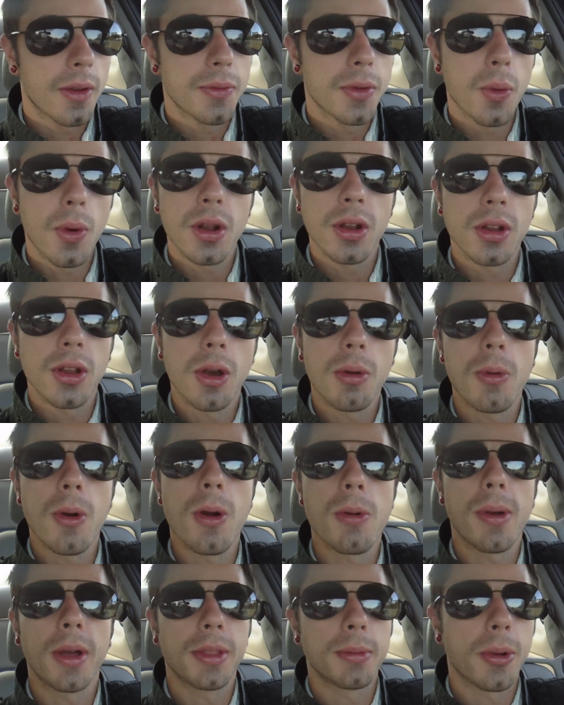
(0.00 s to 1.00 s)
If you want to know
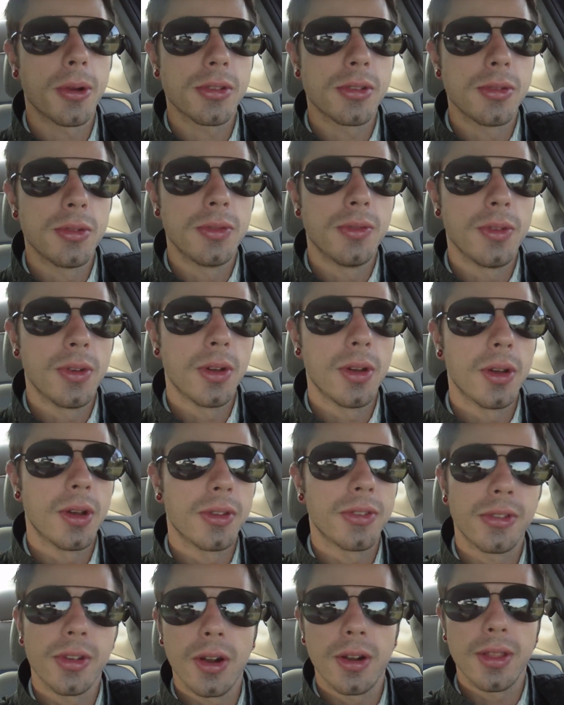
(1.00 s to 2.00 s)
more about the person
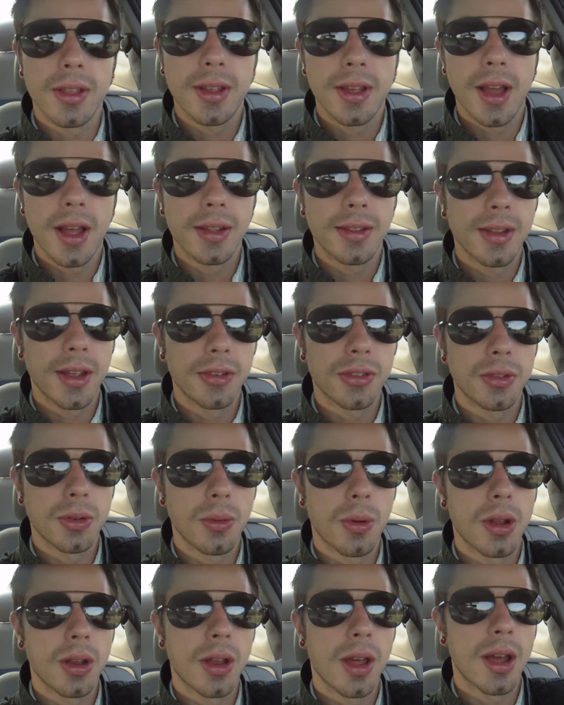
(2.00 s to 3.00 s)
who started the contest
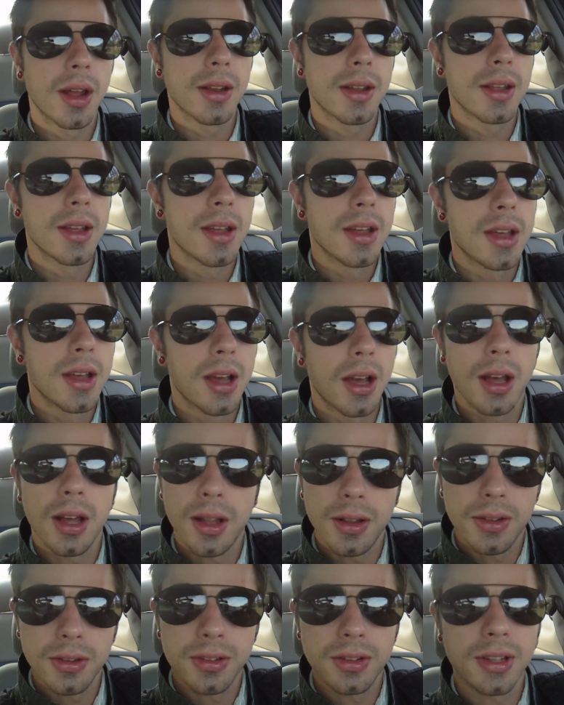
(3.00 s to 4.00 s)
and whatnot,
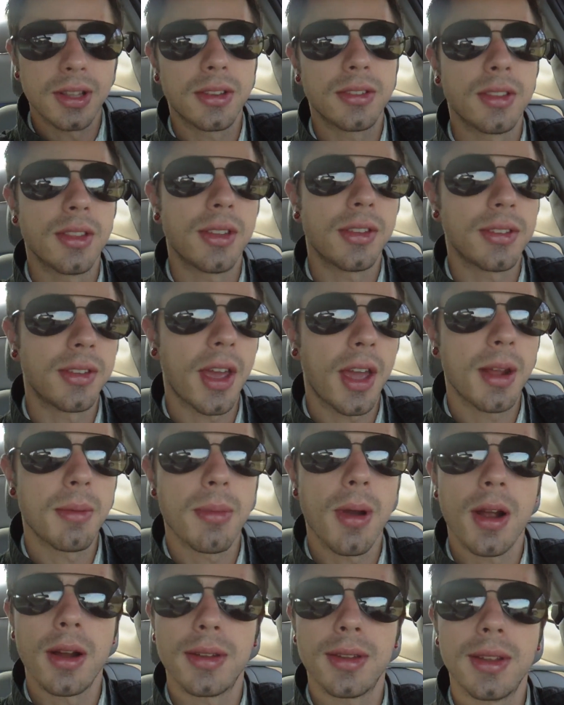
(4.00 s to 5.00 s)
there's links in the
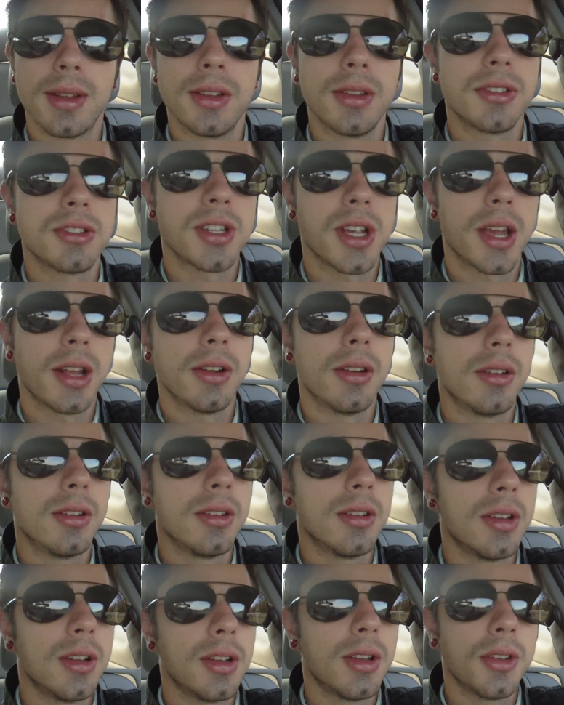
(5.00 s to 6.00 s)
sidebar to his
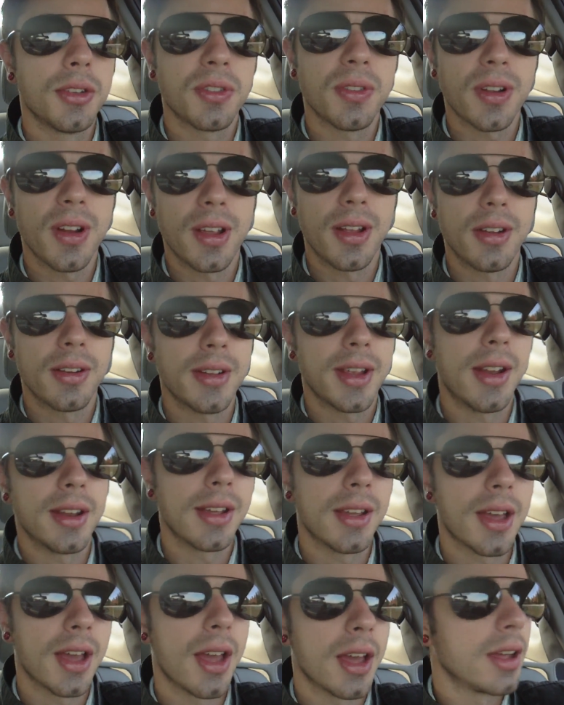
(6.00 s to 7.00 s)
channel. He's a very
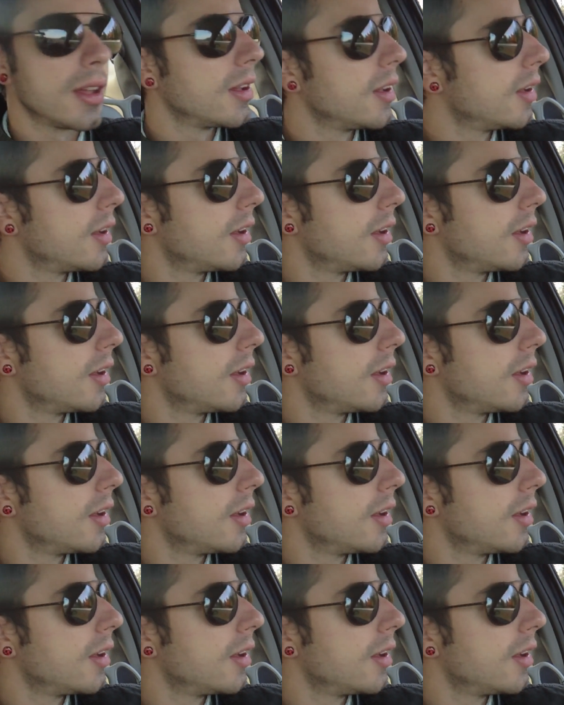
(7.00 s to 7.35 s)
entertaining guy.